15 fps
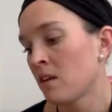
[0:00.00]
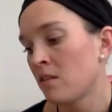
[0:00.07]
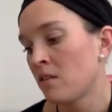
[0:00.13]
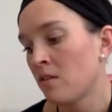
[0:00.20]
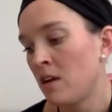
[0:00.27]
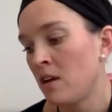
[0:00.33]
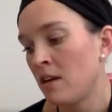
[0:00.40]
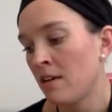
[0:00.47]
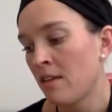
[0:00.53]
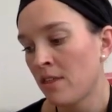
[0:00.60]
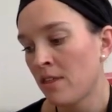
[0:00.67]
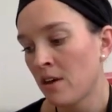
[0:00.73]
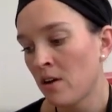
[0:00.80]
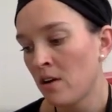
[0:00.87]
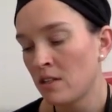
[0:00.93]
3 to the
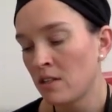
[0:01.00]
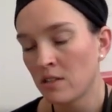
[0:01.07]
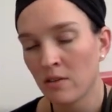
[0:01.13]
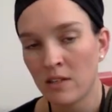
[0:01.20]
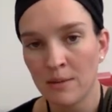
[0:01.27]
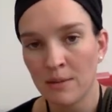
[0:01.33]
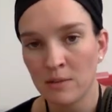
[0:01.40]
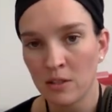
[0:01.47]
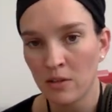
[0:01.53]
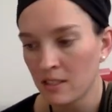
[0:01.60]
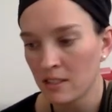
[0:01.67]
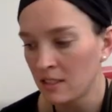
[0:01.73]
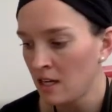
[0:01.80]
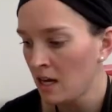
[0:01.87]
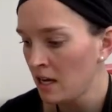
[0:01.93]
third is 3 times 3 is
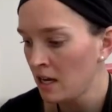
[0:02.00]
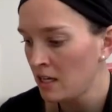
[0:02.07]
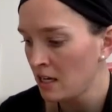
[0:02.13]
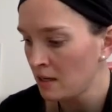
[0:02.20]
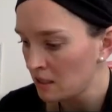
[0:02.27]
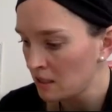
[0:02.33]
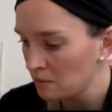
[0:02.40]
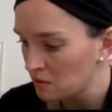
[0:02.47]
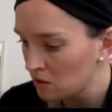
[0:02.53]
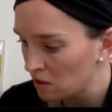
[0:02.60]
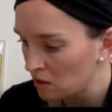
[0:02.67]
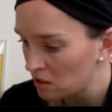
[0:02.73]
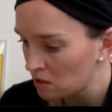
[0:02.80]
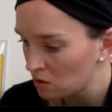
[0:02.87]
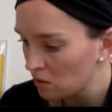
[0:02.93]
9. 9 times 3
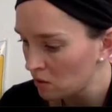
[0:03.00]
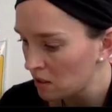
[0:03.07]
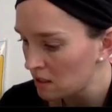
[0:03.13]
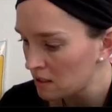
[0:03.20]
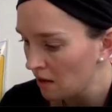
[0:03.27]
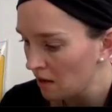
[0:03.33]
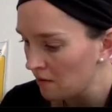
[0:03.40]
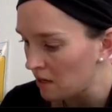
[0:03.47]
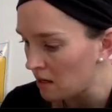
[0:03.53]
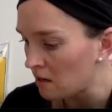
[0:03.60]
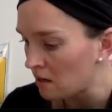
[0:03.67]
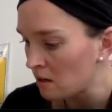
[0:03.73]
is 27.